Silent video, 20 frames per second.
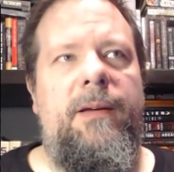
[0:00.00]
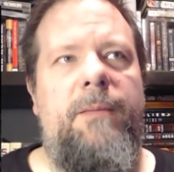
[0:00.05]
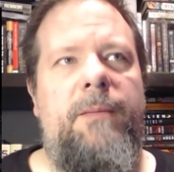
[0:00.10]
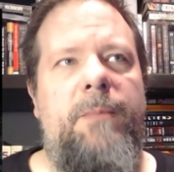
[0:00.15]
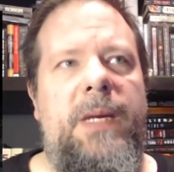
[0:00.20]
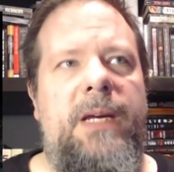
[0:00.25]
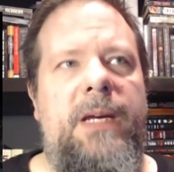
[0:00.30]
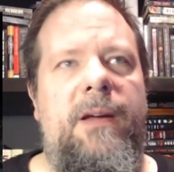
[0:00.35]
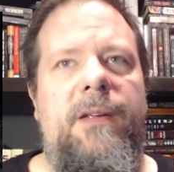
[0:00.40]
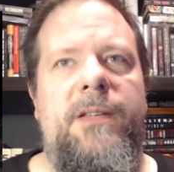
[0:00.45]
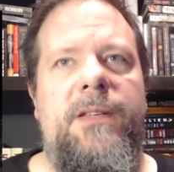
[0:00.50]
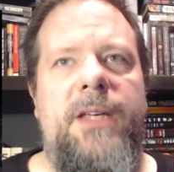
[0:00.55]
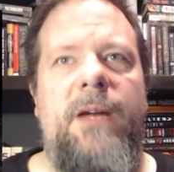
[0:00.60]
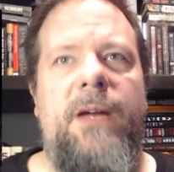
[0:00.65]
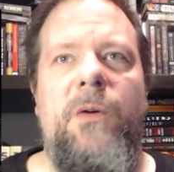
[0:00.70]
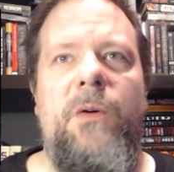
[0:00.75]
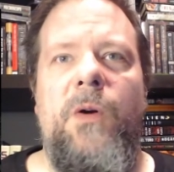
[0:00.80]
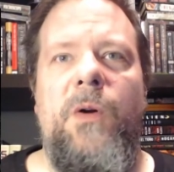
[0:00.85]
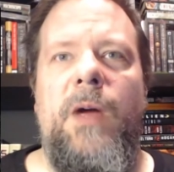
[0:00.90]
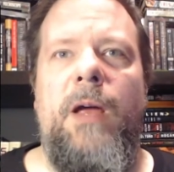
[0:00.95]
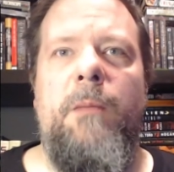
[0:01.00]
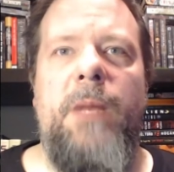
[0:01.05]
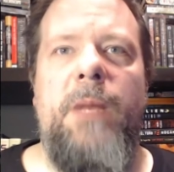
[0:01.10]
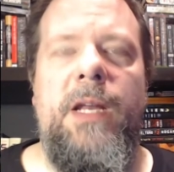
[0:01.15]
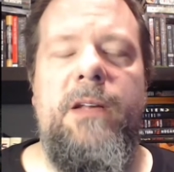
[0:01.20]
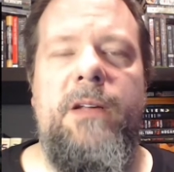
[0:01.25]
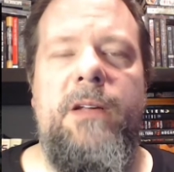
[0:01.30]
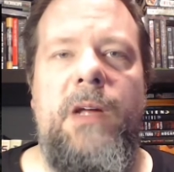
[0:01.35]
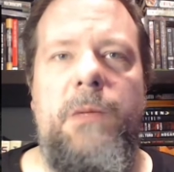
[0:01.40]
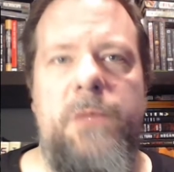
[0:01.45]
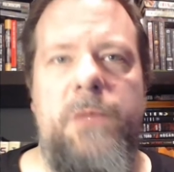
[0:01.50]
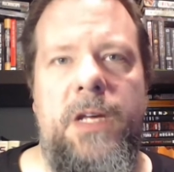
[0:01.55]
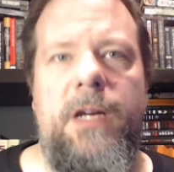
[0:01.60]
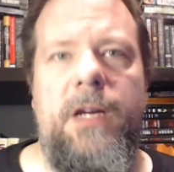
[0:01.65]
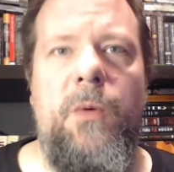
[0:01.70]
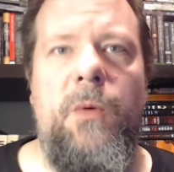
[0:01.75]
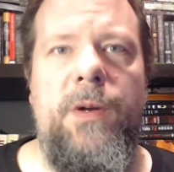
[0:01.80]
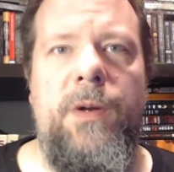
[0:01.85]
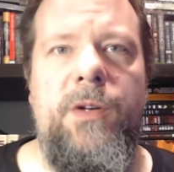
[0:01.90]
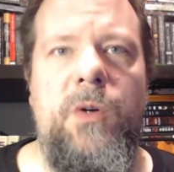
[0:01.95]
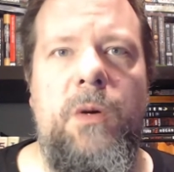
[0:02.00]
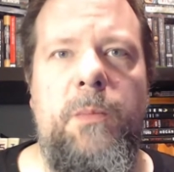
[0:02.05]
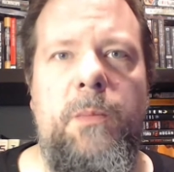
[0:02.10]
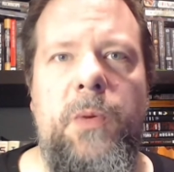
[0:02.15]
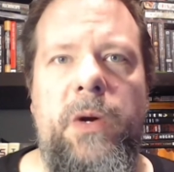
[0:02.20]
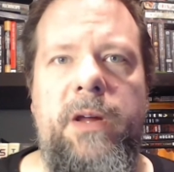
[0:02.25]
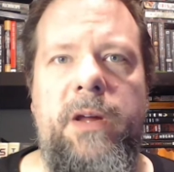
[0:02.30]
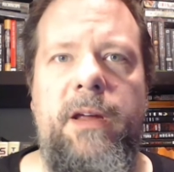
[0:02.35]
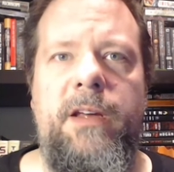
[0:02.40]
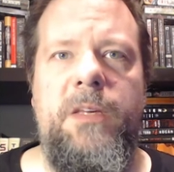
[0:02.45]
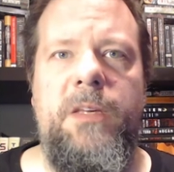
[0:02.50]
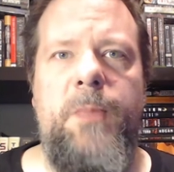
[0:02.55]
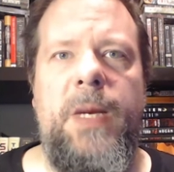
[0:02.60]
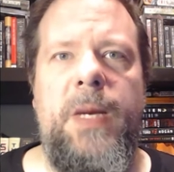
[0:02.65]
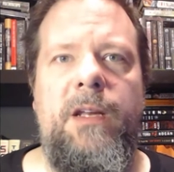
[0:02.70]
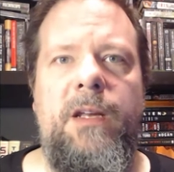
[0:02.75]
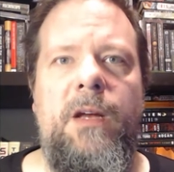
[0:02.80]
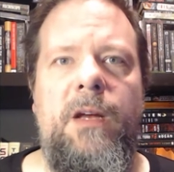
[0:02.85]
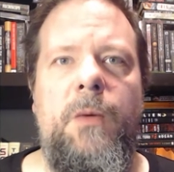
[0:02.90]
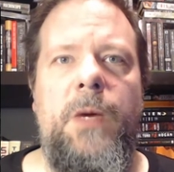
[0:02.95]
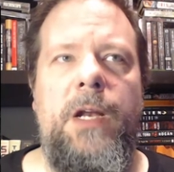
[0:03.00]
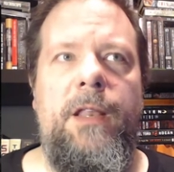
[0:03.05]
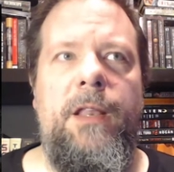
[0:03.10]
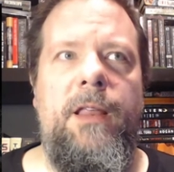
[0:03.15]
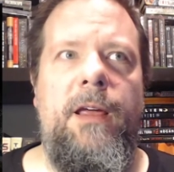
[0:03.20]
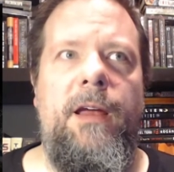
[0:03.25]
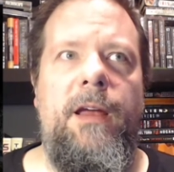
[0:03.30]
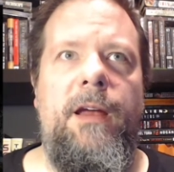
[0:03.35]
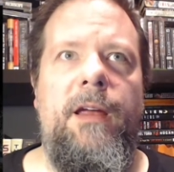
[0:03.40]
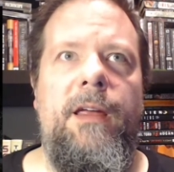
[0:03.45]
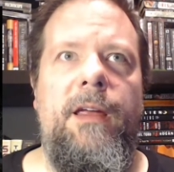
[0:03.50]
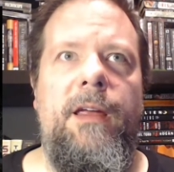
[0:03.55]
because I don't know how many times I go into a book expecting one thing